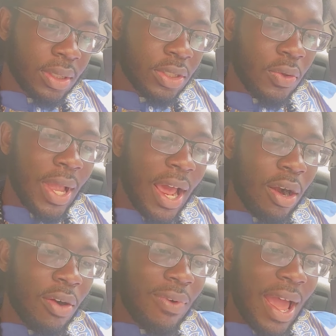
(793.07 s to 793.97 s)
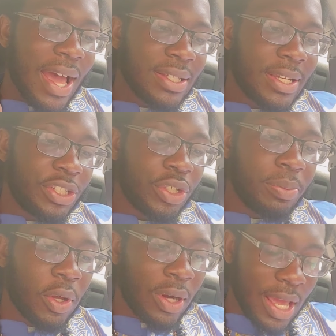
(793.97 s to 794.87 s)
So you got to arise and
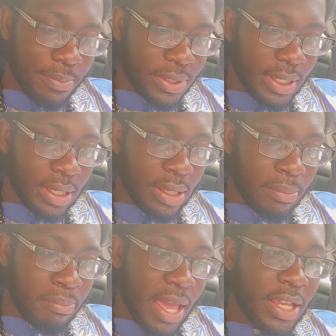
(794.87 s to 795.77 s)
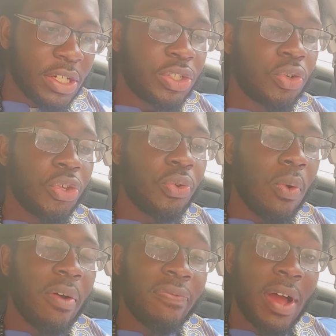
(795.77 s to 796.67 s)
trim your lamps. Making sure
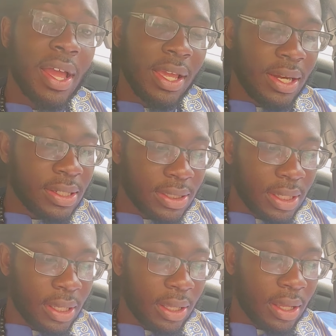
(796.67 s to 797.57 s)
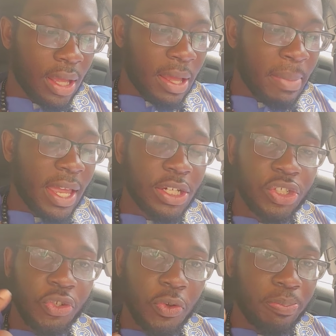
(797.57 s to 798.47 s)
you're on fire in this thing making
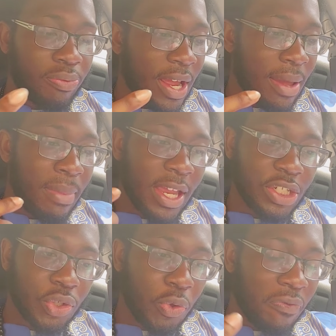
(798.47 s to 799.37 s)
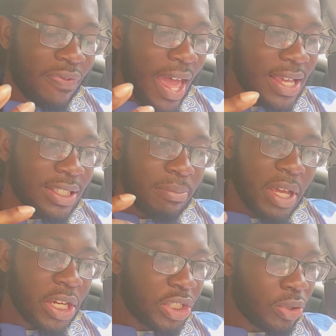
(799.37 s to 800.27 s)
sure you praying, making sure you fasting,
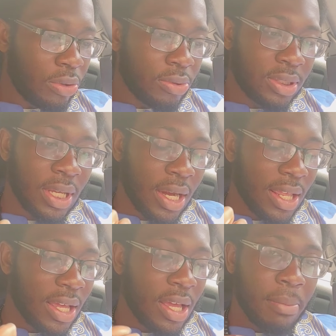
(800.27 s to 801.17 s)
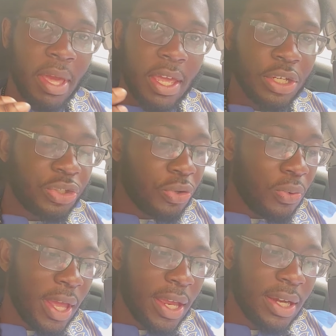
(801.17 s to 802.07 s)
making sure you studying, making sure
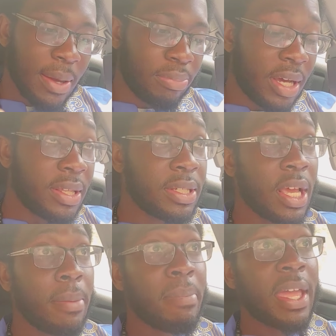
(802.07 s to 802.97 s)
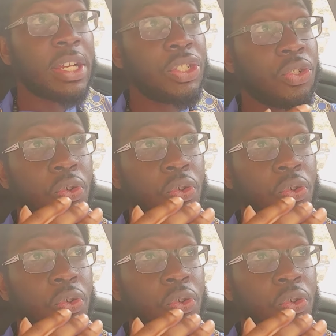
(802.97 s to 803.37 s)
you hitting up brothers, making sure